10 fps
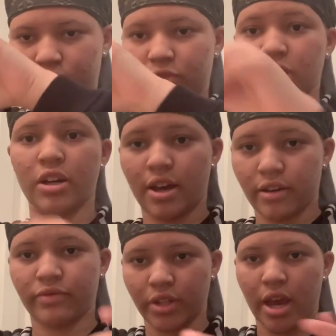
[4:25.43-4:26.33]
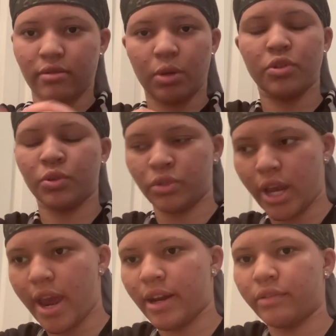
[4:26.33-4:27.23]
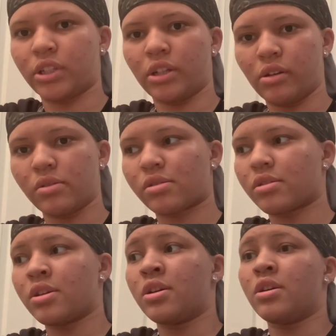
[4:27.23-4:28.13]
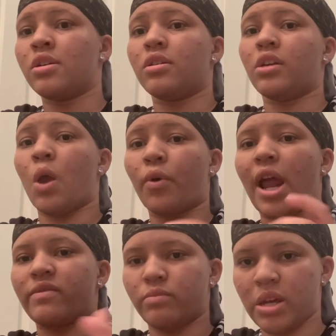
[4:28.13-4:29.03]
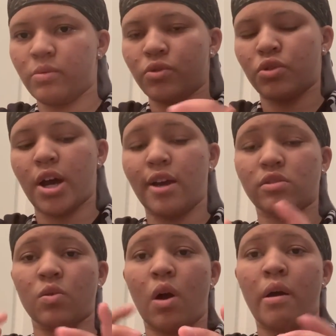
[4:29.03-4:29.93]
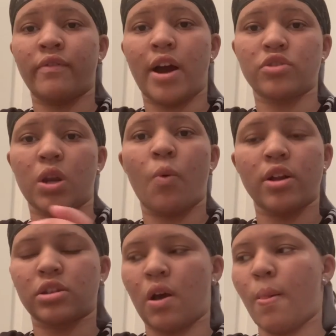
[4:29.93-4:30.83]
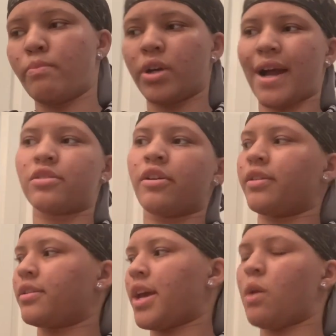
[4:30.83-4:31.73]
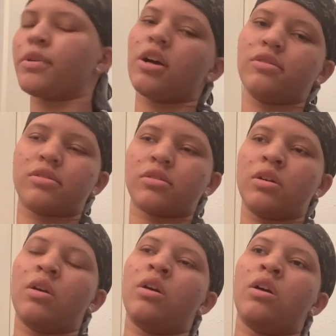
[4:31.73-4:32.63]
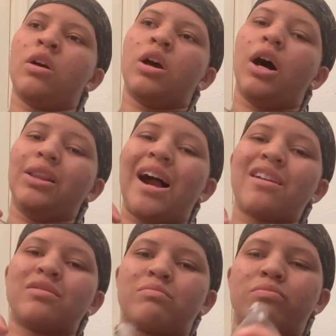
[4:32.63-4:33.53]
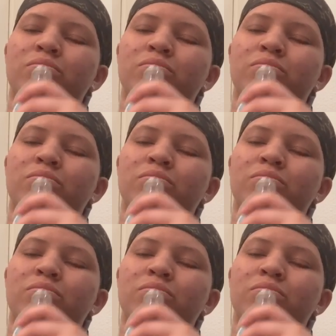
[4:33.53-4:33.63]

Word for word: Yeah, F that. They want to do that and everything else. And want to have a baby with you guys. So I advise you to watch out. But I turned gay because a lot of